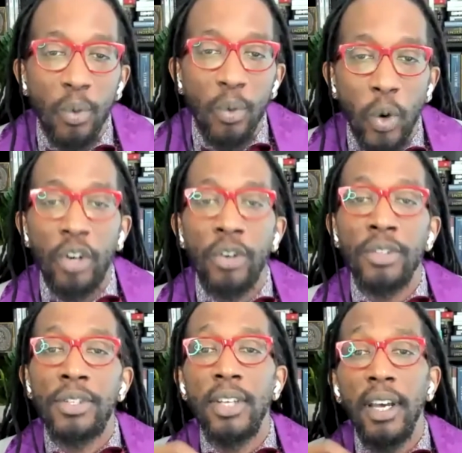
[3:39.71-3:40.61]
the
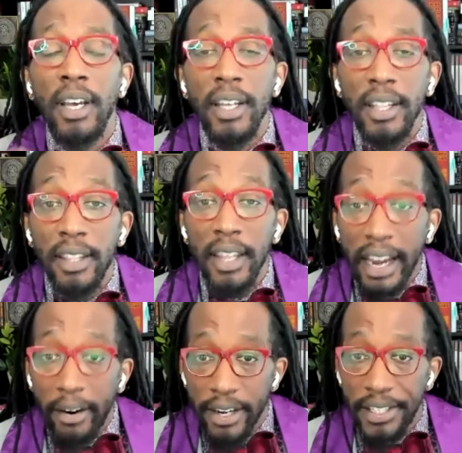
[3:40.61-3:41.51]
words, the
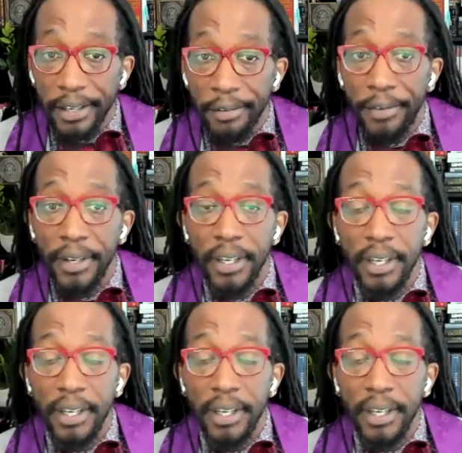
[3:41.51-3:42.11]
narrative